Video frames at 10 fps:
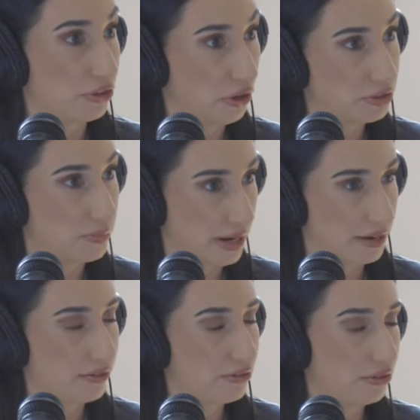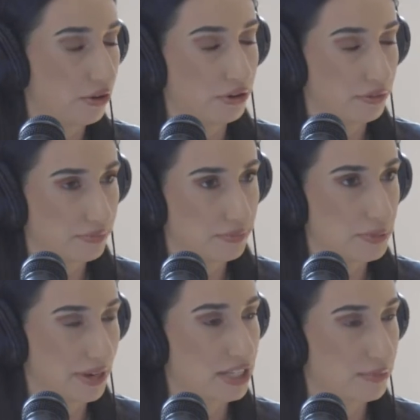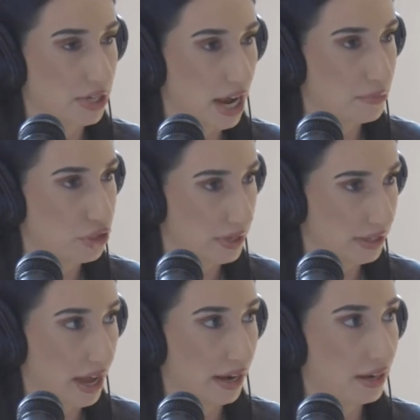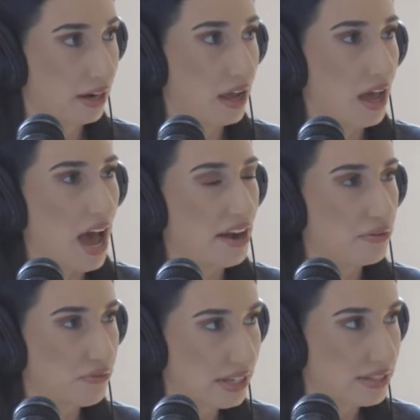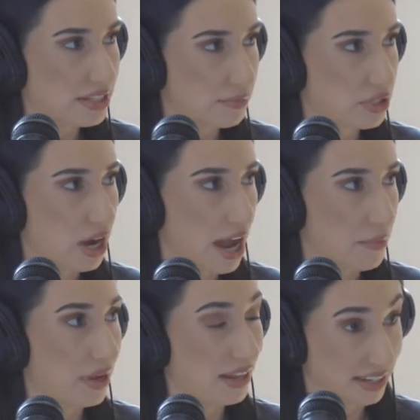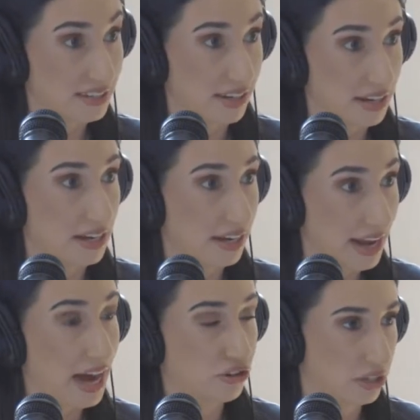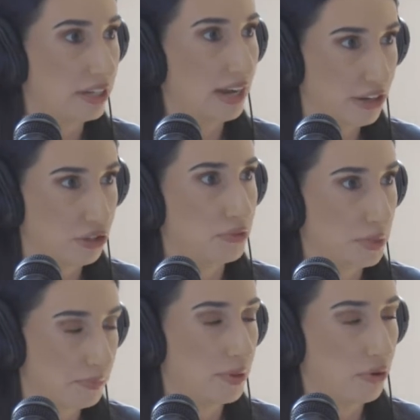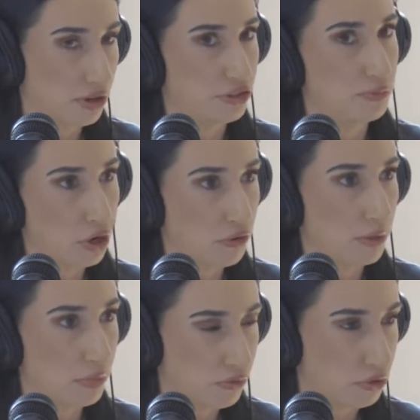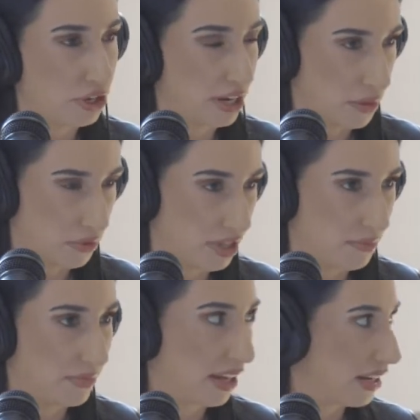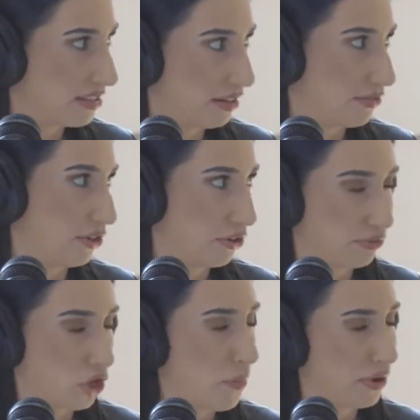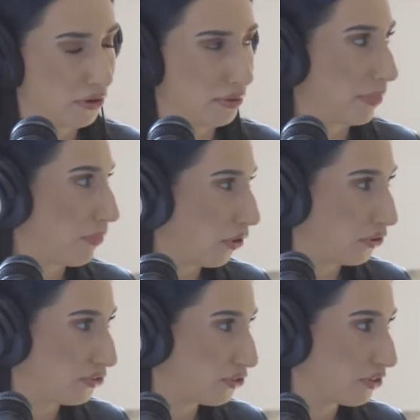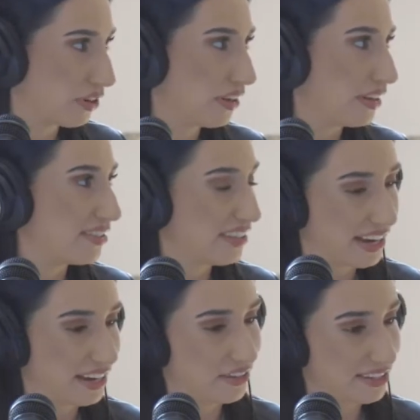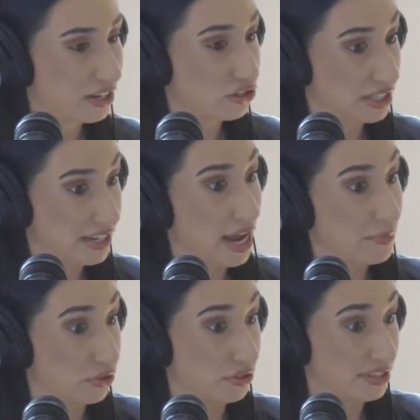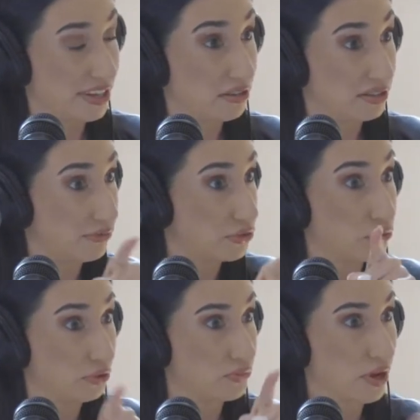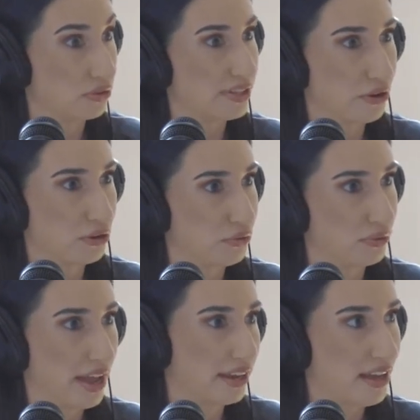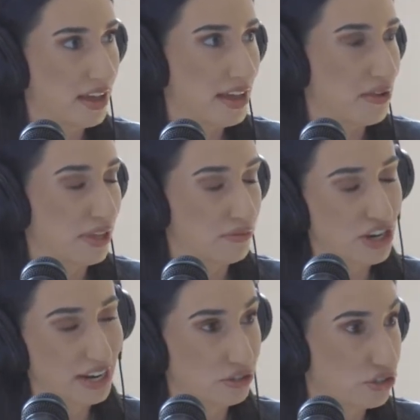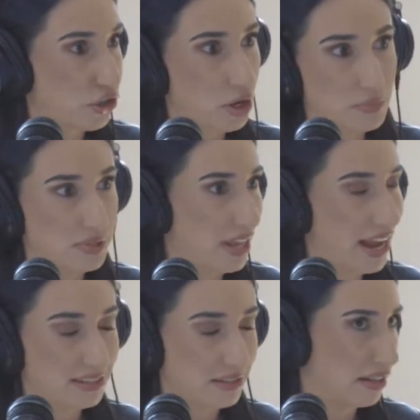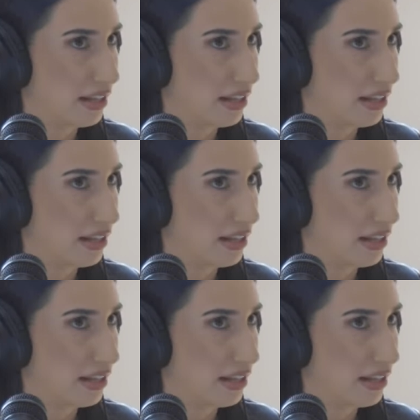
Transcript: are going to be. So spend some time doing that and invest some time, as I said, in actually engaging with the person's profile before you connect with them. Like I said, comment on a post. See, there's actually tabs on the SalesNav tool as well to tell you like if they've changed jobs in